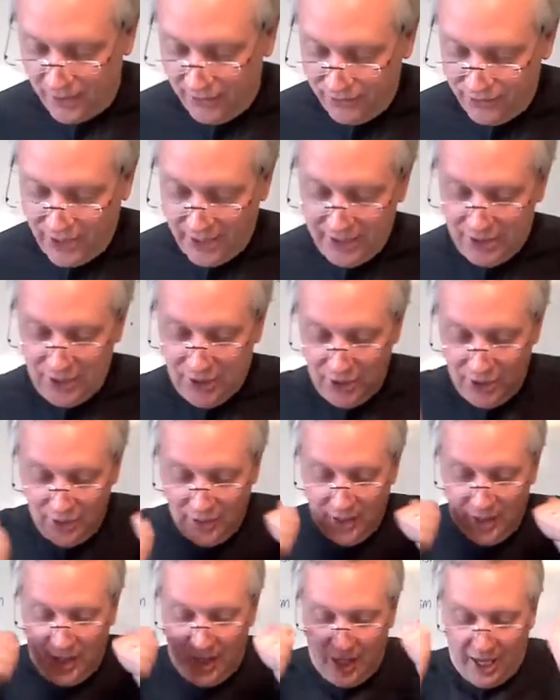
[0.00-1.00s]
Thank
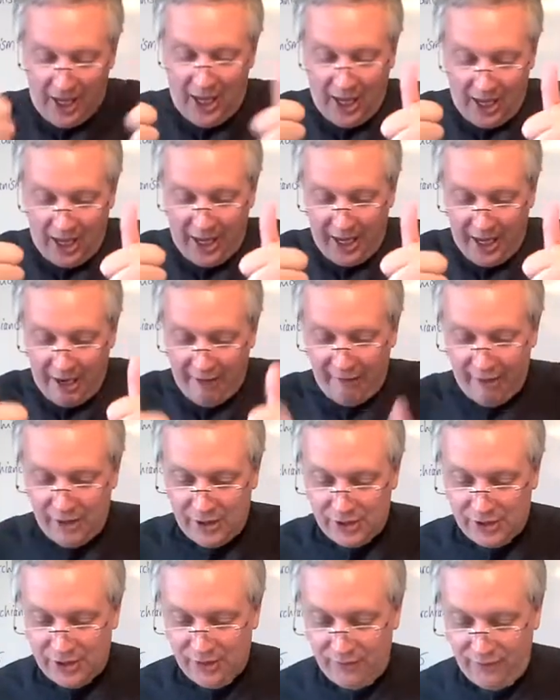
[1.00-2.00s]
you,
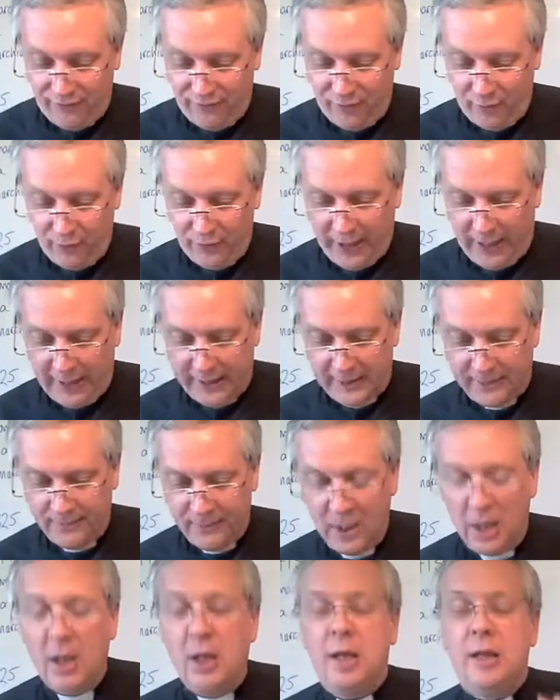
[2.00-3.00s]
Arius, for that.
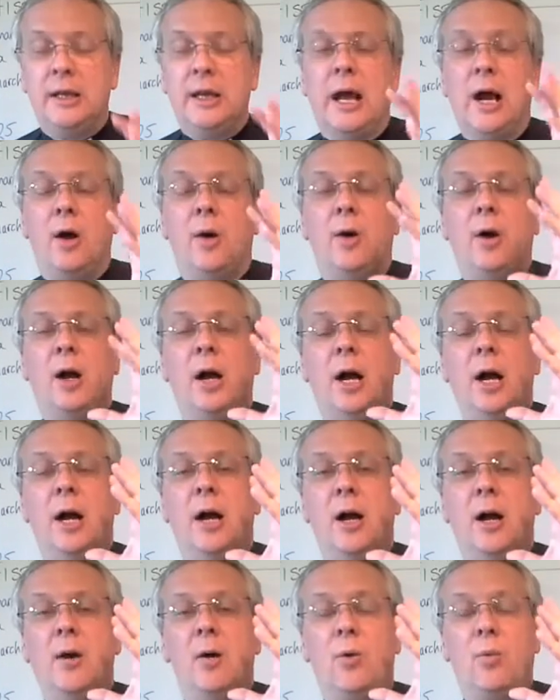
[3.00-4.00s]
Now,
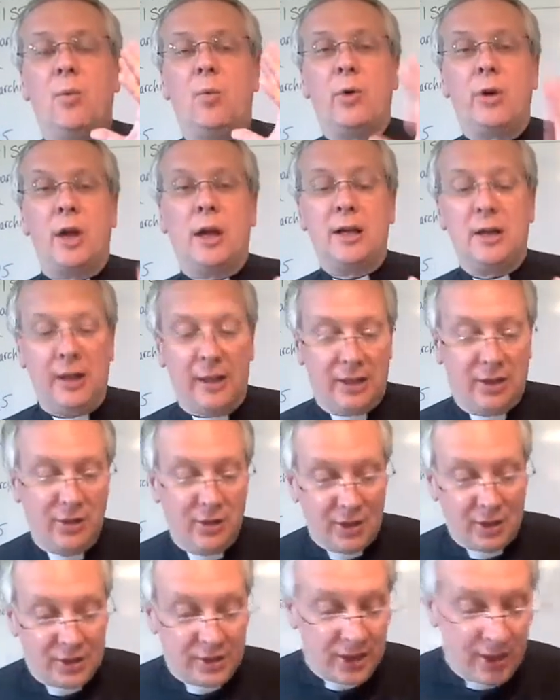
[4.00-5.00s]
what I'd like you
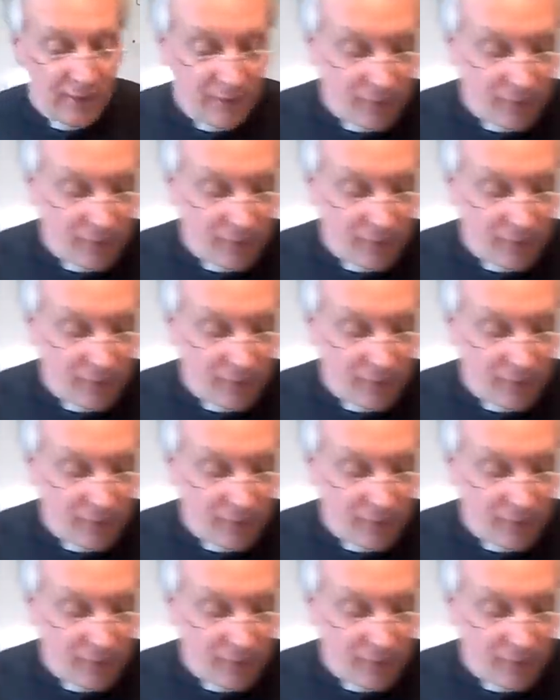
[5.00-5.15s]
to see